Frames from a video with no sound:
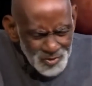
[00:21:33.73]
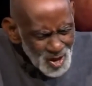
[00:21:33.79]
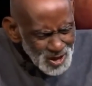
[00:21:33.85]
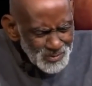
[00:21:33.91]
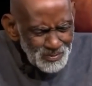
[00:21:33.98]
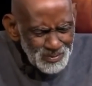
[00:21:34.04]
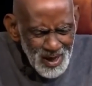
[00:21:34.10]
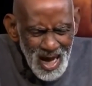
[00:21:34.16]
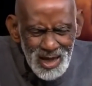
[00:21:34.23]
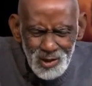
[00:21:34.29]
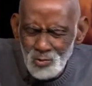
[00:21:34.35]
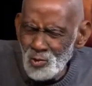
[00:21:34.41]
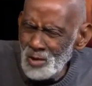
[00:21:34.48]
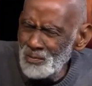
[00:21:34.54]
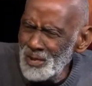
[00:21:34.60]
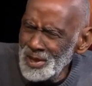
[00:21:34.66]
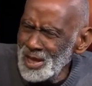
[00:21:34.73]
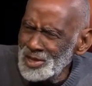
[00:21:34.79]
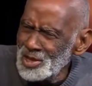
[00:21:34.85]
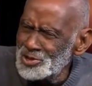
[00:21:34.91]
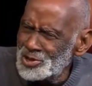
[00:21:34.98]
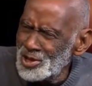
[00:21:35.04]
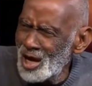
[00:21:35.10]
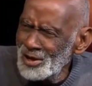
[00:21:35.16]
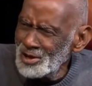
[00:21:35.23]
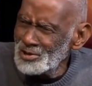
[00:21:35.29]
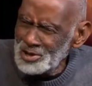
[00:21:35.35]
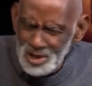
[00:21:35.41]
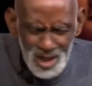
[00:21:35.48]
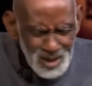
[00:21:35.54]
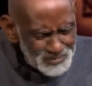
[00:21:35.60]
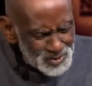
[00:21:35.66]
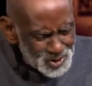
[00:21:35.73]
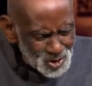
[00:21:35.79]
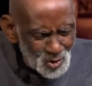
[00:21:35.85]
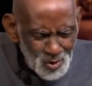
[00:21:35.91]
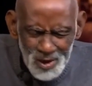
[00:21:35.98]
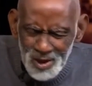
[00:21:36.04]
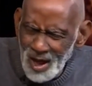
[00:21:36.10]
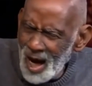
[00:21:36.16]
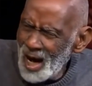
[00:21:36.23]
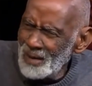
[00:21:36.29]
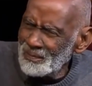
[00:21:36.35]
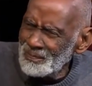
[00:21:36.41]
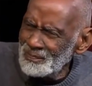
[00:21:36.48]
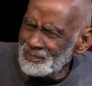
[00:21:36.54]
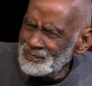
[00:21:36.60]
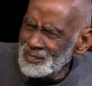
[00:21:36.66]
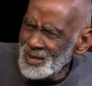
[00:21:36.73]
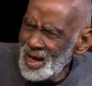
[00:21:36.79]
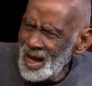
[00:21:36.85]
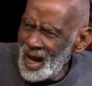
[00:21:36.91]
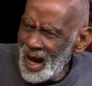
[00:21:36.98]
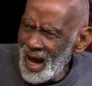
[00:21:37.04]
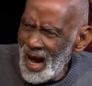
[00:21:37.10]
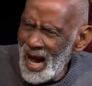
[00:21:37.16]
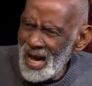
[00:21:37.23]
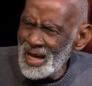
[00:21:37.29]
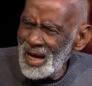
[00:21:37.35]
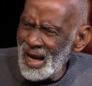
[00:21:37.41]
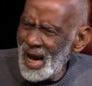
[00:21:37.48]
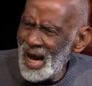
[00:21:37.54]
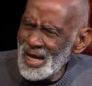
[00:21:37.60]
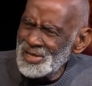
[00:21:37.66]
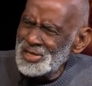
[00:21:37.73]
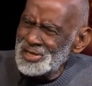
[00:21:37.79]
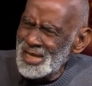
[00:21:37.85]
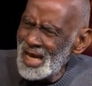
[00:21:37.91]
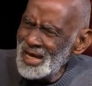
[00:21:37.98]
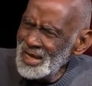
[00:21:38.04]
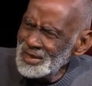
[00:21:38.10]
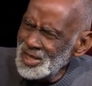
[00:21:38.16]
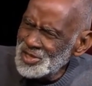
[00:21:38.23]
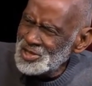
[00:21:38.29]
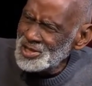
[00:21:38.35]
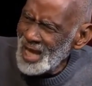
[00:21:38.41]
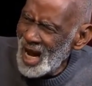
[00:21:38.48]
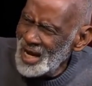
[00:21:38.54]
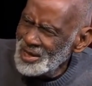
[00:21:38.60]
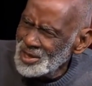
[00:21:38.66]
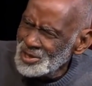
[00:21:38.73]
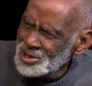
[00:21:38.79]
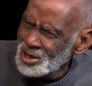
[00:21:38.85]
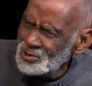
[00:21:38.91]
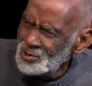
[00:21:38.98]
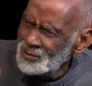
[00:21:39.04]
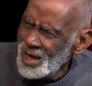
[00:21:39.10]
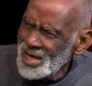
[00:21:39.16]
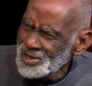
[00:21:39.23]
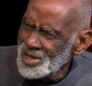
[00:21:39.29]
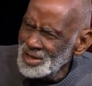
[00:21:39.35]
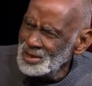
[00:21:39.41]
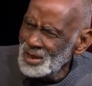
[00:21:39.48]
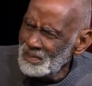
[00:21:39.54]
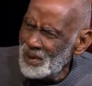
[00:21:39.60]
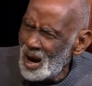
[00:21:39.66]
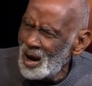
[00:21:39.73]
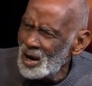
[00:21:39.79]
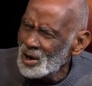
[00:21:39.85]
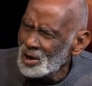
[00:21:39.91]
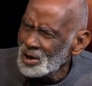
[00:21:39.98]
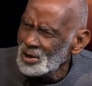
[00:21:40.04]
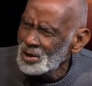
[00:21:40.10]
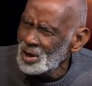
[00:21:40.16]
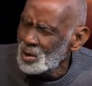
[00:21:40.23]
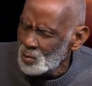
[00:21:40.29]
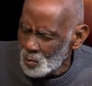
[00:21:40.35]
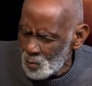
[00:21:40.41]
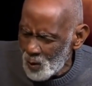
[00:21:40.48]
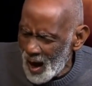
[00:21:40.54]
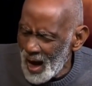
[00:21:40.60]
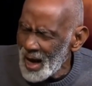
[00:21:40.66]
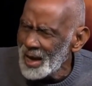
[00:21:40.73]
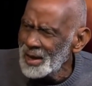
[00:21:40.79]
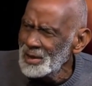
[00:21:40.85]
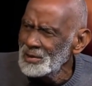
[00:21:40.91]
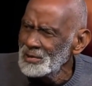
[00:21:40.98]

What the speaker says: This black woman in the jungle keeps showing up as setting the standards and raising the bar. Why?